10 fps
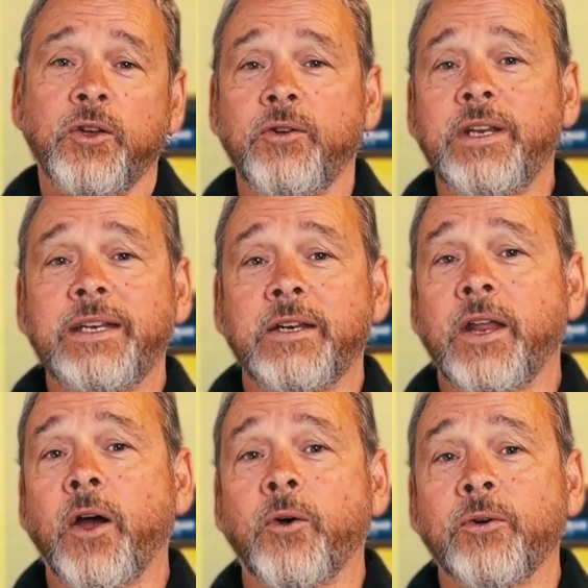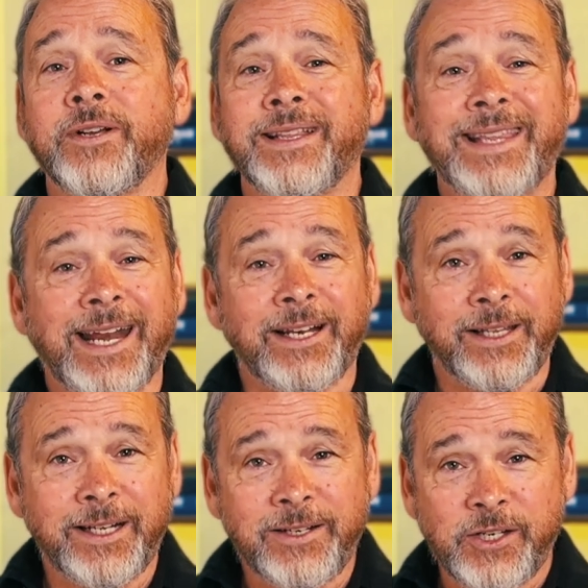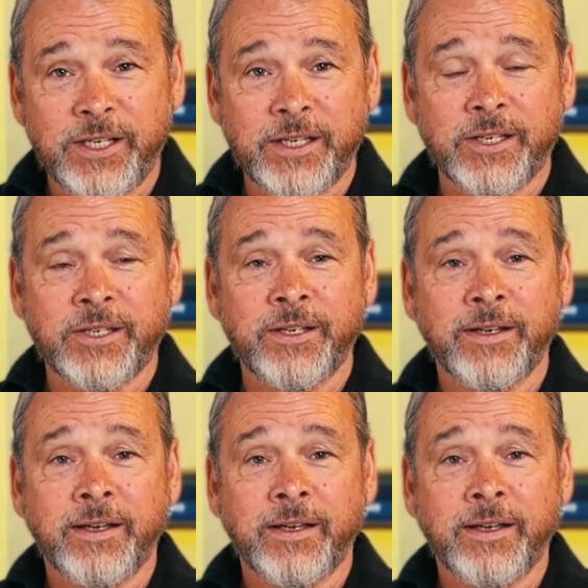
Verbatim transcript: you need to know that a little Jesus